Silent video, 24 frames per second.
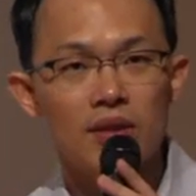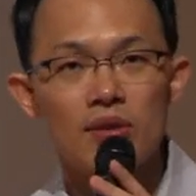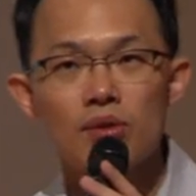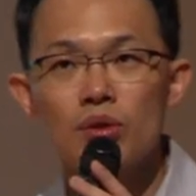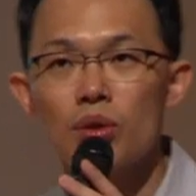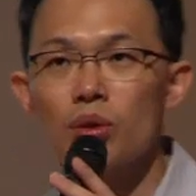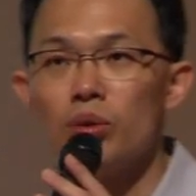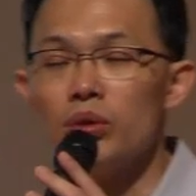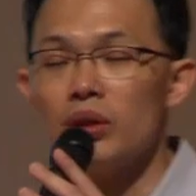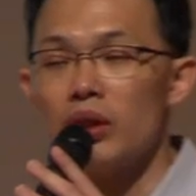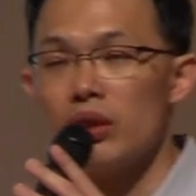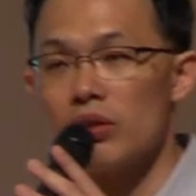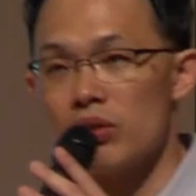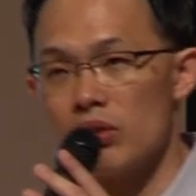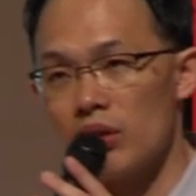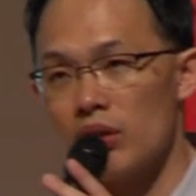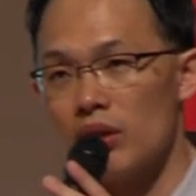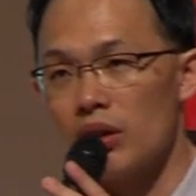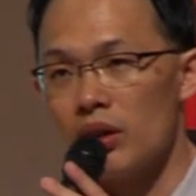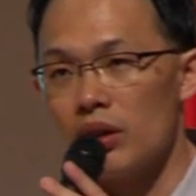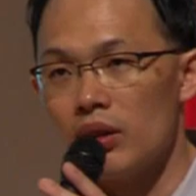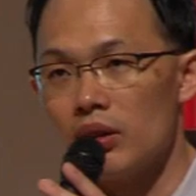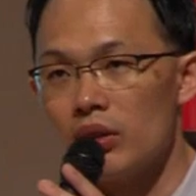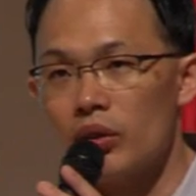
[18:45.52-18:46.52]
So
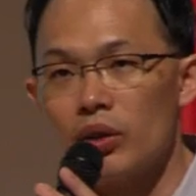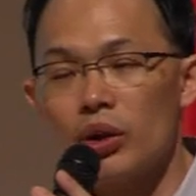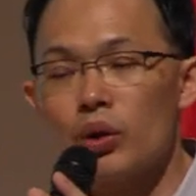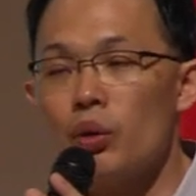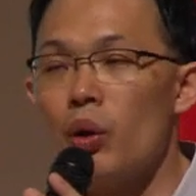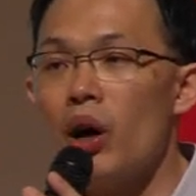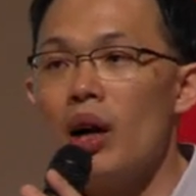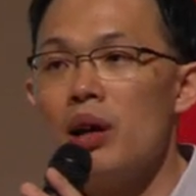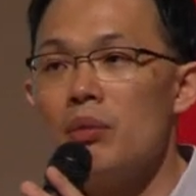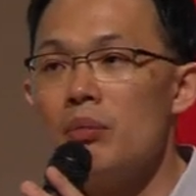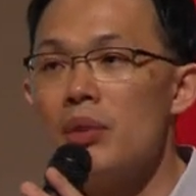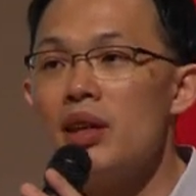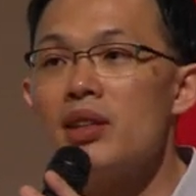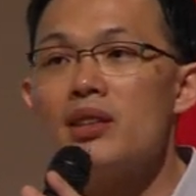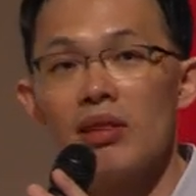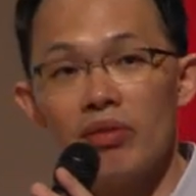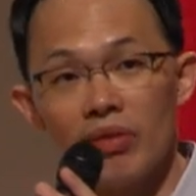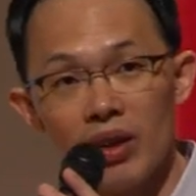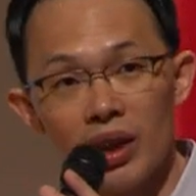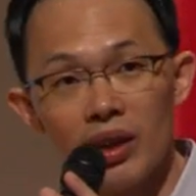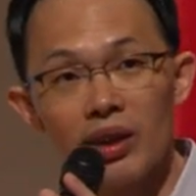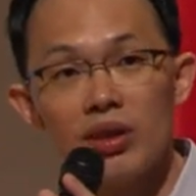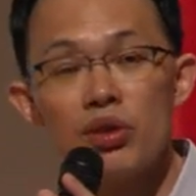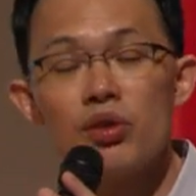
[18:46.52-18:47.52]
the requirements
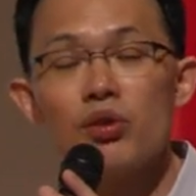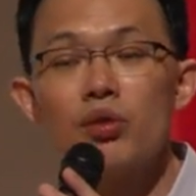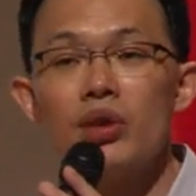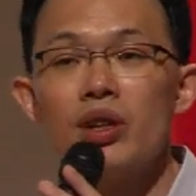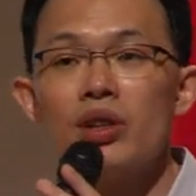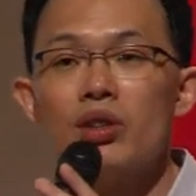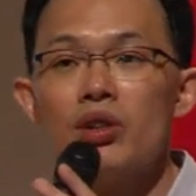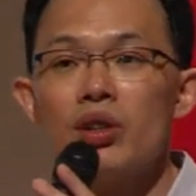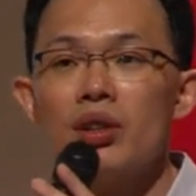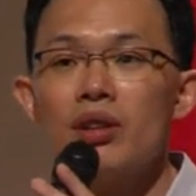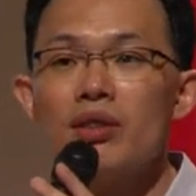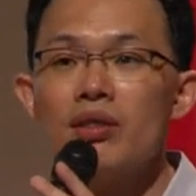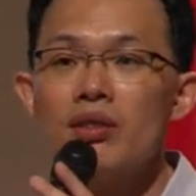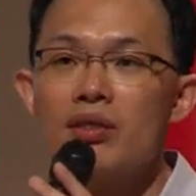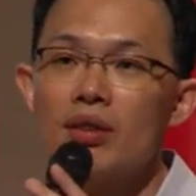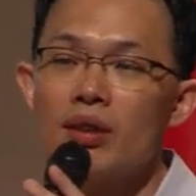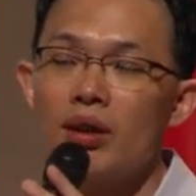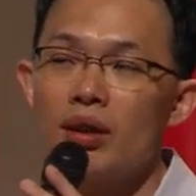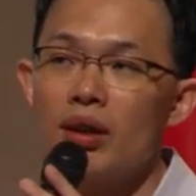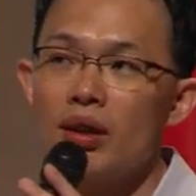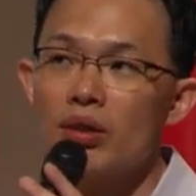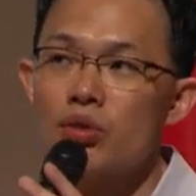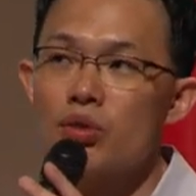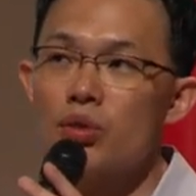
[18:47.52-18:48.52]
are fairly stringent.
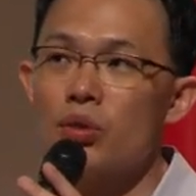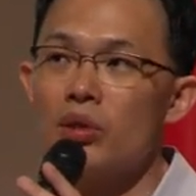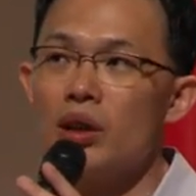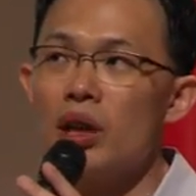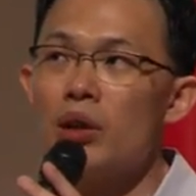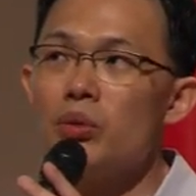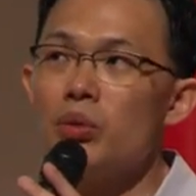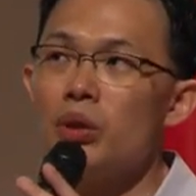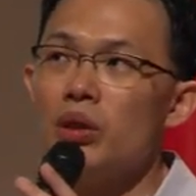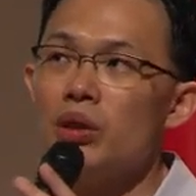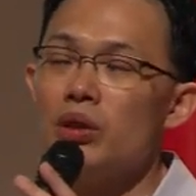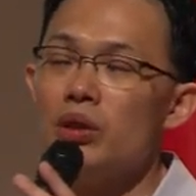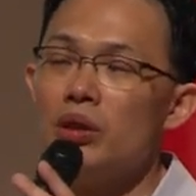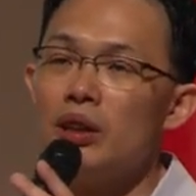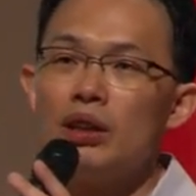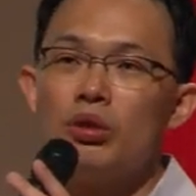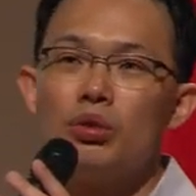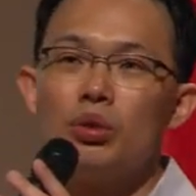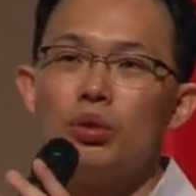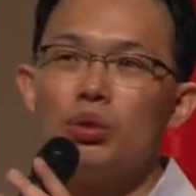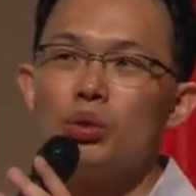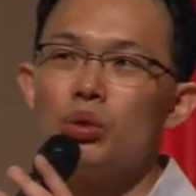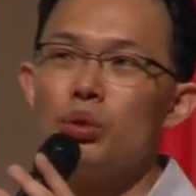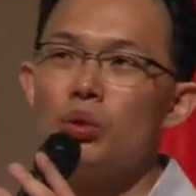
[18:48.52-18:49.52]
Students will
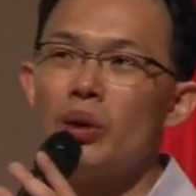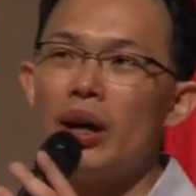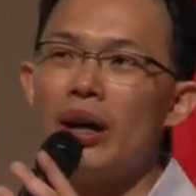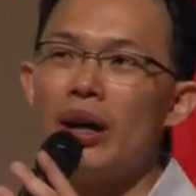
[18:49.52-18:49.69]
need to